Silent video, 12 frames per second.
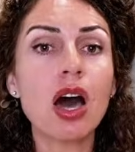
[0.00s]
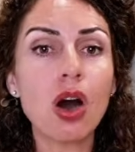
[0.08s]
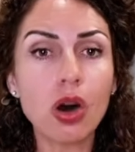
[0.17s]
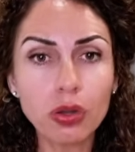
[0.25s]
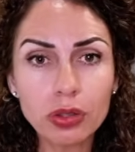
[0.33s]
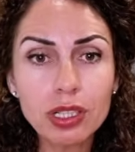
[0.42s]

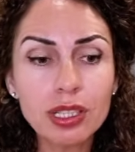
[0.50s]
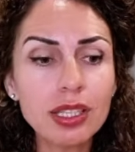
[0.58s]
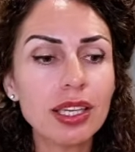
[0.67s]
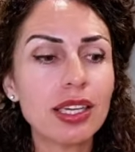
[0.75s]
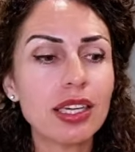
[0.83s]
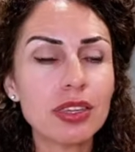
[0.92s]
only
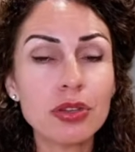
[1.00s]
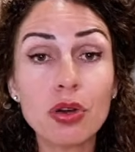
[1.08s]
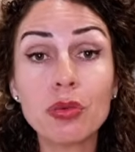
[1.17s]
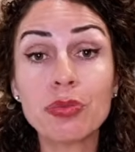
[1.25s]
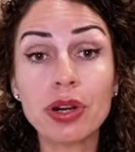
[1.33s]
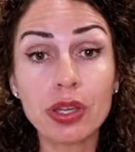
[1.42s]
in your
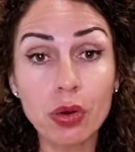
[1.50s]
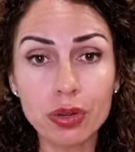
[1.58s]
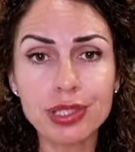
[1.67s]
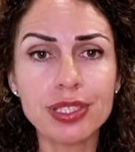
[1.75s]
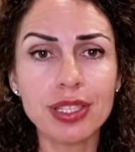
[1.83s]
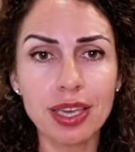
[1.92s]

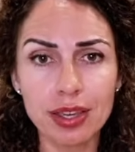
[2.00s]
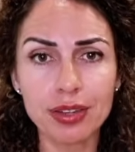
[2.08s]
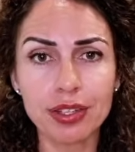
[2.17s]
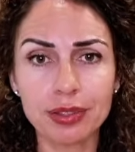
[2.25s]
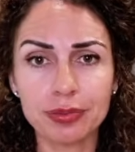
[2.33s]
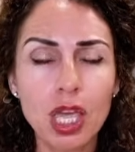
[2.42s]
priority area.